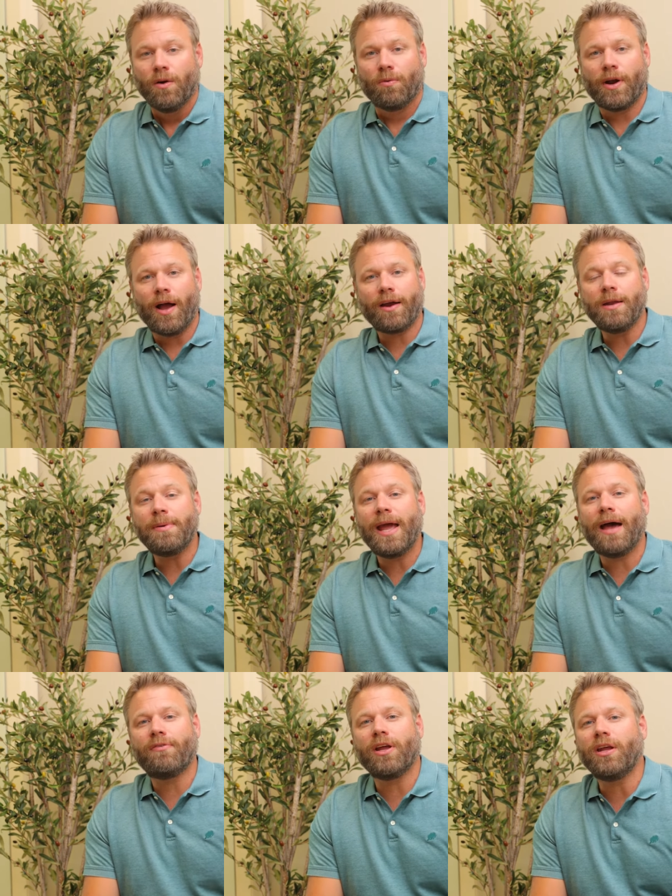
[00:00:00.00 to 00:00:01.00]
We're not going to be
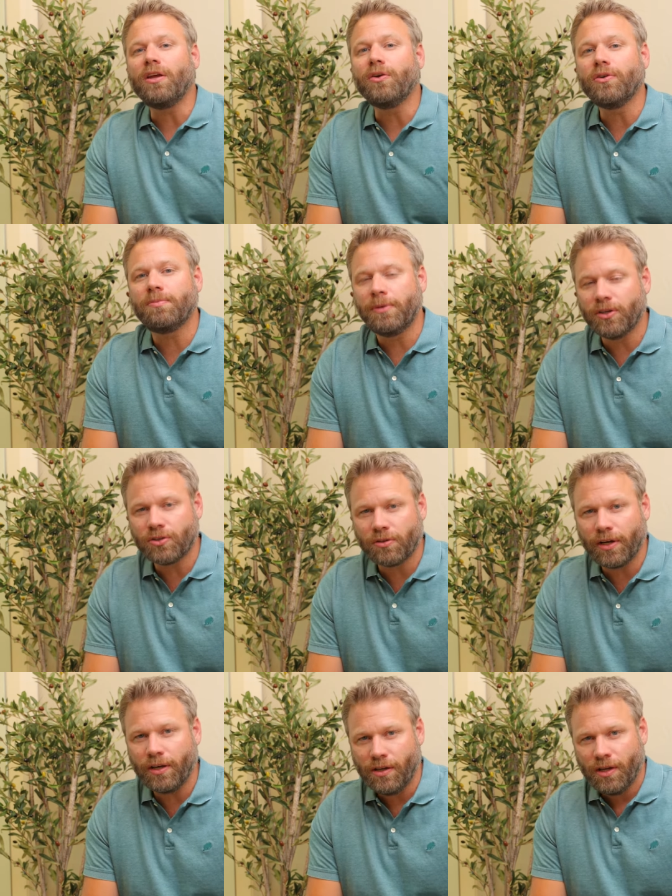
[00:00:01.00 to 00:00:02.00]
having any youth
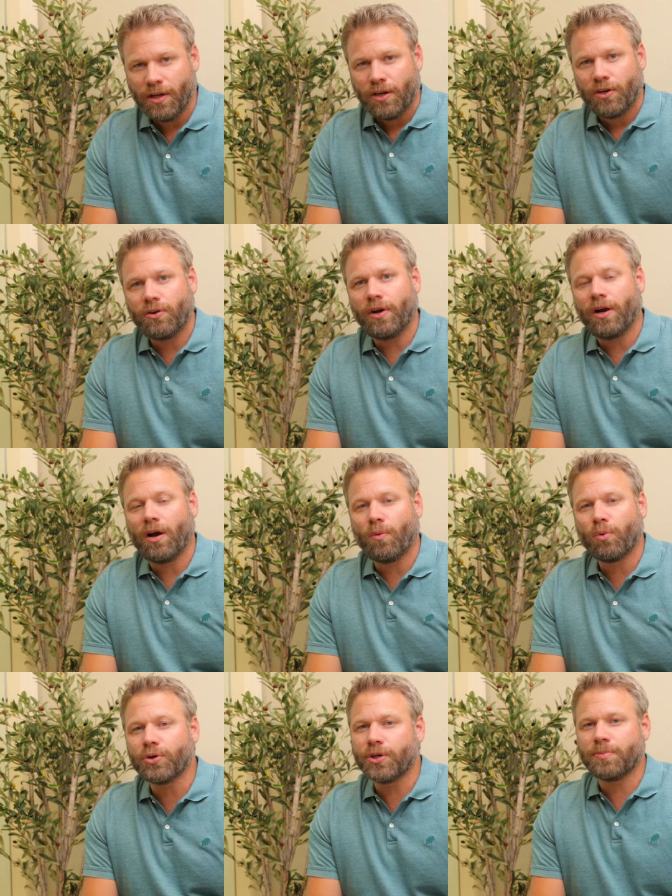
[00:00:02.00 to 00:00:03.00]
ministry during
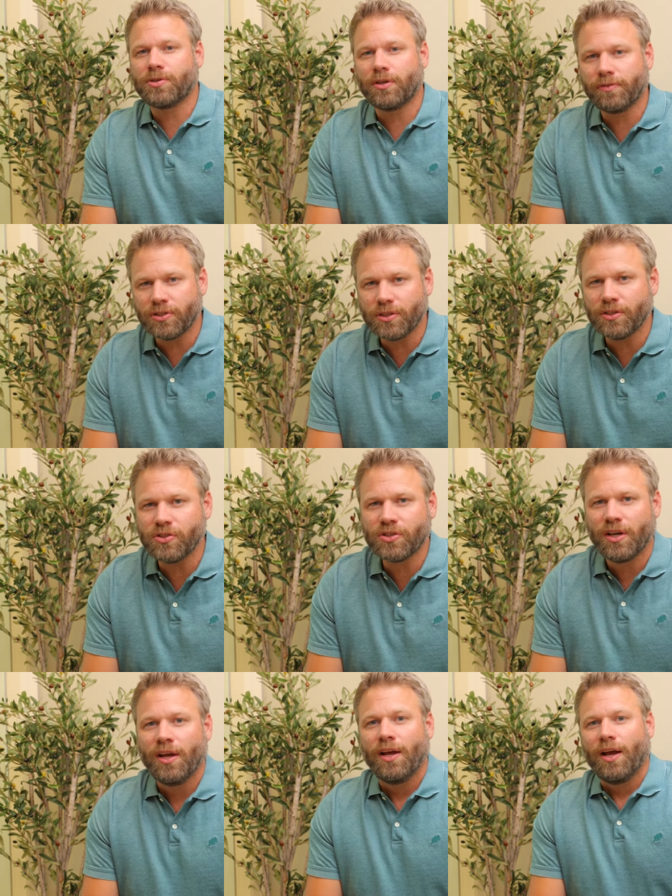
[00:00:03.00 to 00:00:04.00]
our worship
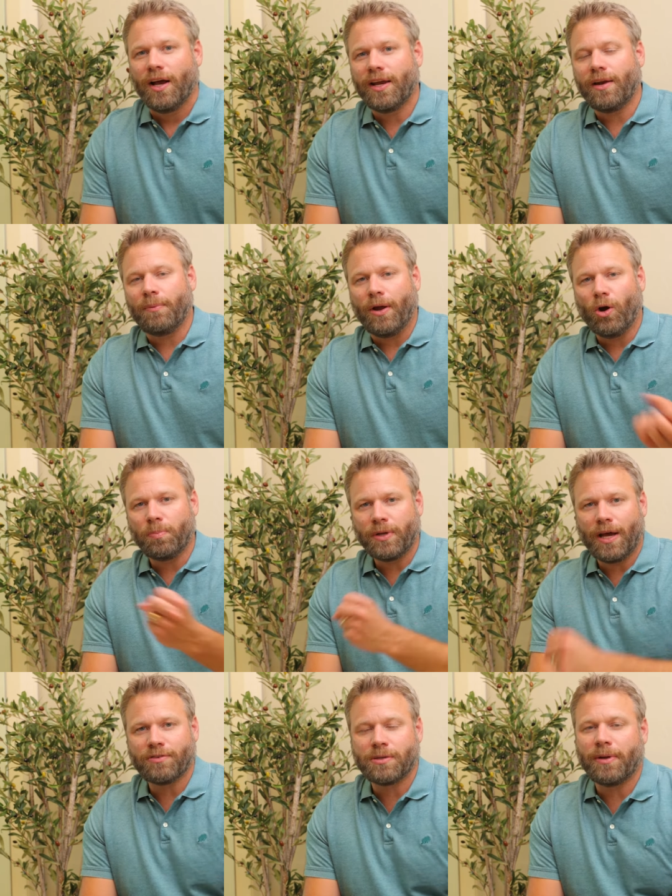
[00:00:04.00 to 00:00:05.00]
services. Again, we hope to
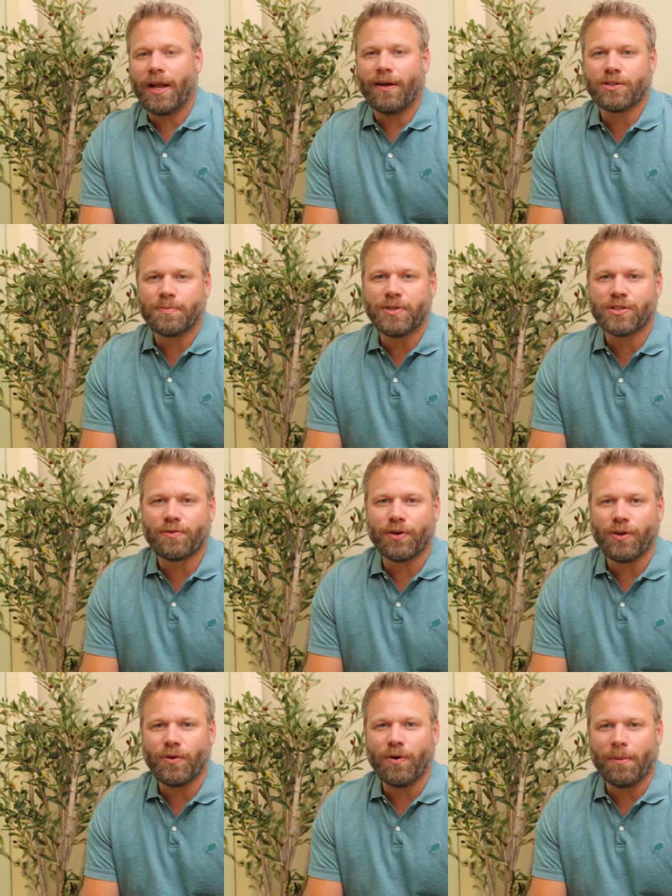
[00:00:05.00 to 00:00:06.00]
have some announcements for
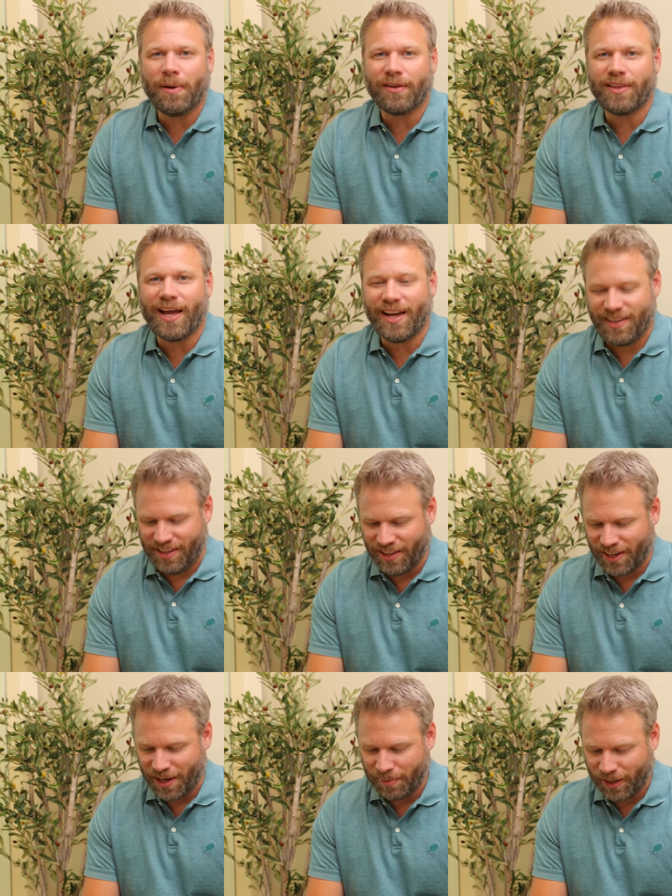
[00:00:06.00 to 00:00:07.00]
you about that in
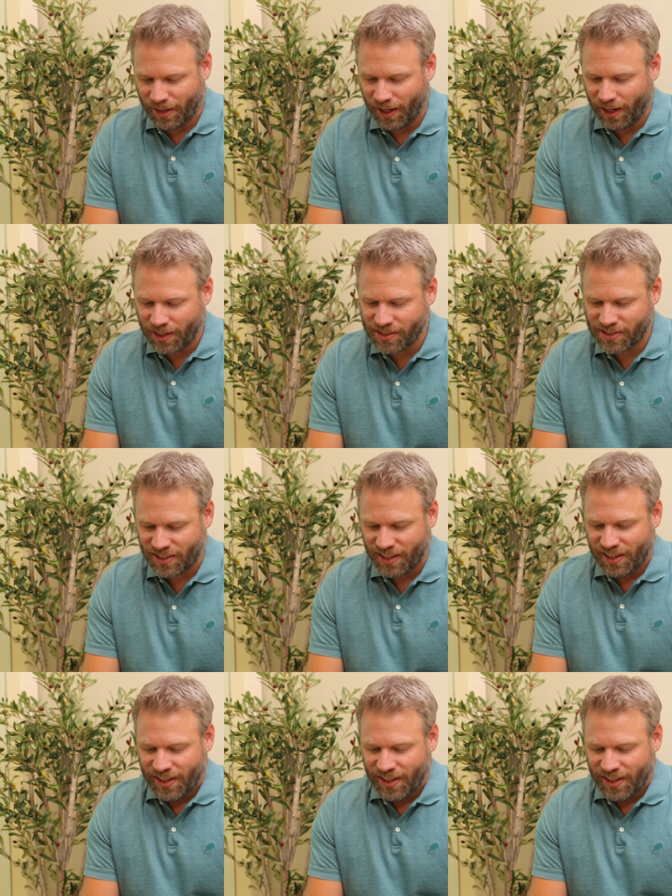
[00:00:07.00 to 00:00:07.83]
the coming days.